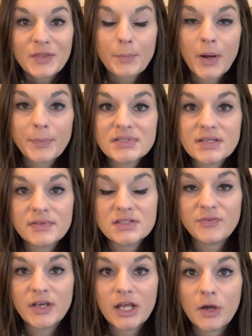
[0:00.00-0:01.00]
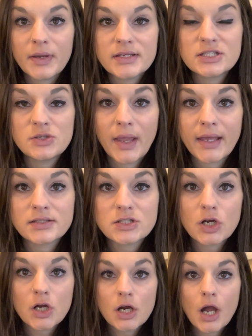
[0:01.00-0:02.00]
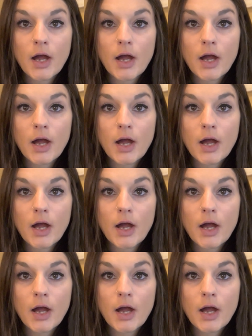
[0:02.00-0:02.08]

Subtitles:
The purpose of this video is to answer